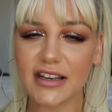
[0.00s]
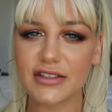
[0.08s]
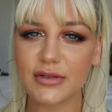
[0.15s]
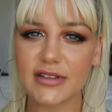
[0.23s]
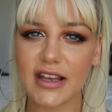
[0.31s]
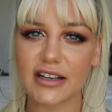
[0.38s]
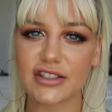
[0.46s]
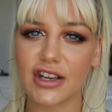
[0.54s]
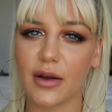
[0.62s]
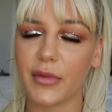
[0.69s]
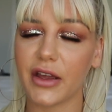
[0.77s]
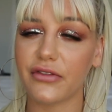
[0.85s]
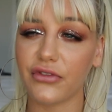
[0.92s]
tattoo was actually
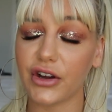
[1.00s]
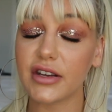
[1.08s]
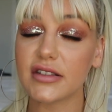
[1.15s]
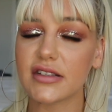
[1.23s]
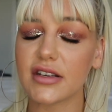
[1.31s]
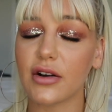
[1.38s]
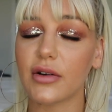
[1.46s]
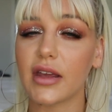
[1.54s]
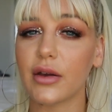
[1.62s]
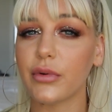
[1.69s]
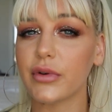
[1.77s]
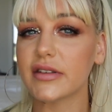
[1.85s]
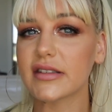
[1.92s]
on my foot. So
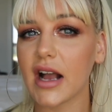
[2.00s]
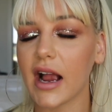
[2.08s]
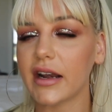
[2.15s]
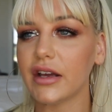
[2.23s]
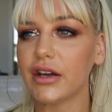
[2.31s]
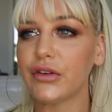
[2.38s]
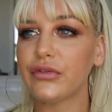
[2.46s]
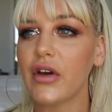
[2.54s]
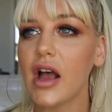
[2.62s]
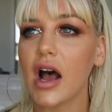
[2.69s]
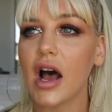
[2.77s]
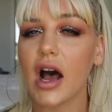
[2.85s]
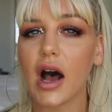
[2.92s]
it was kind of
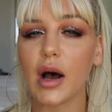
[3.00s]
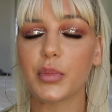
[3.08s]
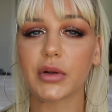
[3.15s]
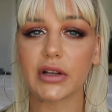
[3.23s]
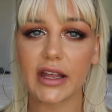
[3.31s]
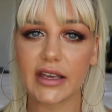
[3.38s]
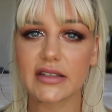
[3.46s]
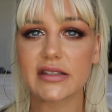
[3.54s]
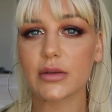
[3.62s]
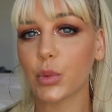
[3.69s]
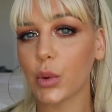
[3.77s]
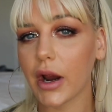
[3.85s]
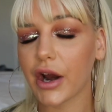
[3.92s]
a
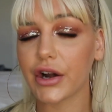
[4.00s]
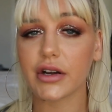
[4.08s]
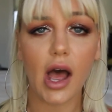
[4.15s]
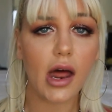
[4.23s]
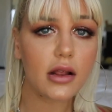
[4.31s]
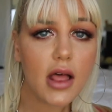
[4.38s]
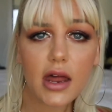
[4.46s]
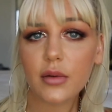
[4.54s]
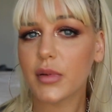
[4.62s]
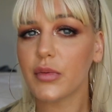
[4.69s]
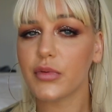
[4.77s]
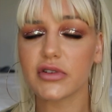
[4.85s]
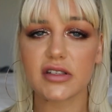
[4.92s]
place where not a lot of
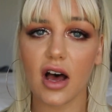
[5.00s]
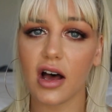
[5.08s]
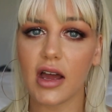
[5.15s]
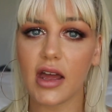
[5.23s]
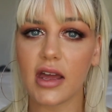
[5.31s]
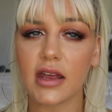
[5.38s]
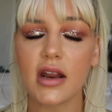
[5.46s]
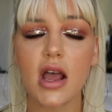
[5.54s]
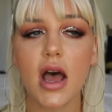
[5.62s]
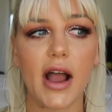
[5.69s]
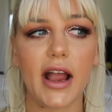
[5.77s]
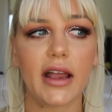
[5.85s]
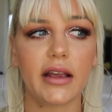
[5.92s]
people saw it.
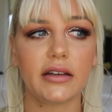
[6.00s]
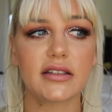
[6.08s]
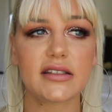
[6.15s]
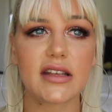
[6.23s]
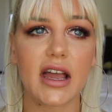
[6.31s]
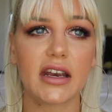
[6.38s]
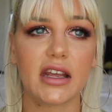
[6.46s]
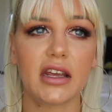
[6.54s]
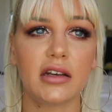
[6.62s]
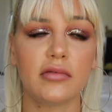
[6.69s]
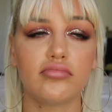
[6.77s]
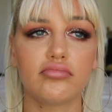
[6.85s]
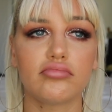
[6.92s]
I
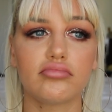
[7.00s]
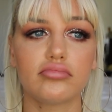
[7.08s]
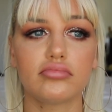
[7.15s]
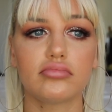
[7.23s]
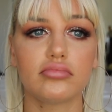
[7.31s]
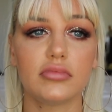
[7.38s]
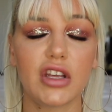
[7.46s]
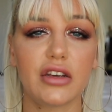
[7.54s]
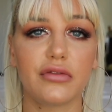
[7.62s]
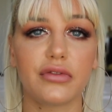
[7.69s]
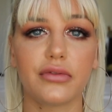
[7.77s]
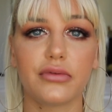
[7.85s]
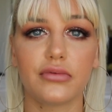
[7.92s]
decided
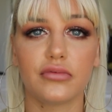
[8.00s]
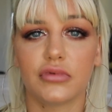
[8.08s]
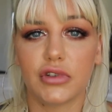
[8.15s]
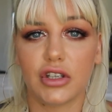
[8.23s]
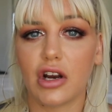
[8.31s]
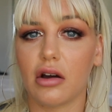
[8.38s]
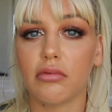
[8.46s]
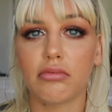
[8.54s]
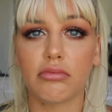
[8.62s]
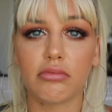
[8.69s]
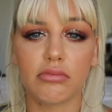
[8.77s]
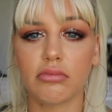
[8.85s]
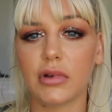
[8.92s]
if
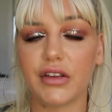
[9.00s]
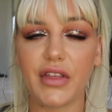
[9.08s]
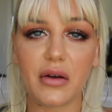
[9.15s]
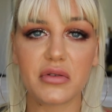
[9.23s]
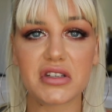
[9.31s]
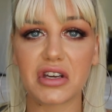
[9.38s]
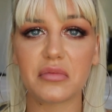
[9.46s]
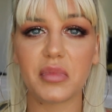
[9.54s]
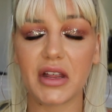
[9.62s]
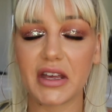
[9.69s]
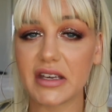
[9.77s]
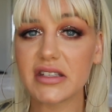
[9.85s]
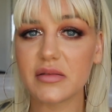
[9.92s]
that was a good
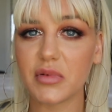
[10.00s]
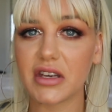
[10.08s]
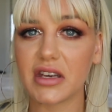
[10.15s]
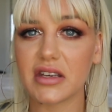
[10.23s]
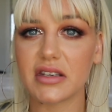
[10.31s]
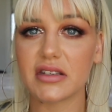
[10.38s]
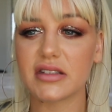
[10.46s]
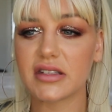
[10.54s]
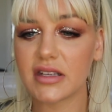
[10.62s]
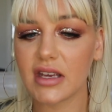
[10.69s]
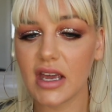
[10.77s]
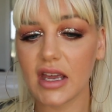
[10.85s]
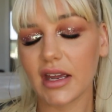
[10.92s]
place
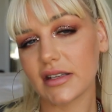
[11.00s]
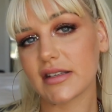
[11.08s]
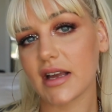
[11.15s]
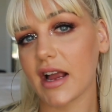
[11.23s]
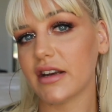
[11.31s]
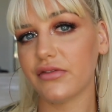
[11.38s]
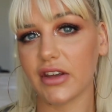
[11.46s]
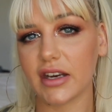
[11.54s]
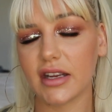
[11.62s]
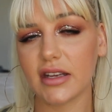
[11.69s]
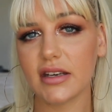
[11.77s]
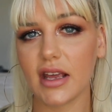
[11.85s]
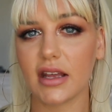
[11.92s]
because it's kind of
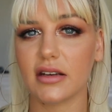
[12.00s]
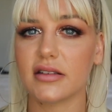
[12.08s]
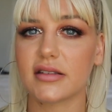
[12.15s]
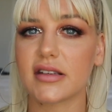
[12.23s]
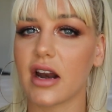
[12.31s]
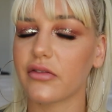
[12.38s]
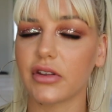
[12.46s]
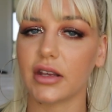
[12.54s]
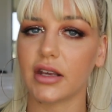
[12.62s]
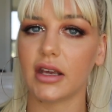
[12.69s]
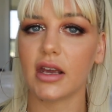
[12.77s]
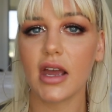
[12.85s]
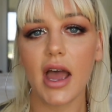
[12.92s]
hidden and it's not
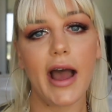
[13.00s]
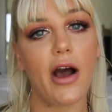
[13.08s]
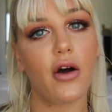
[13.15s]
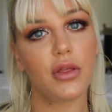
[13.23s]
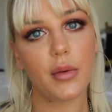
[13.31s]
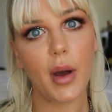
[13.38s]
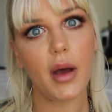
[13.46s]
really out in the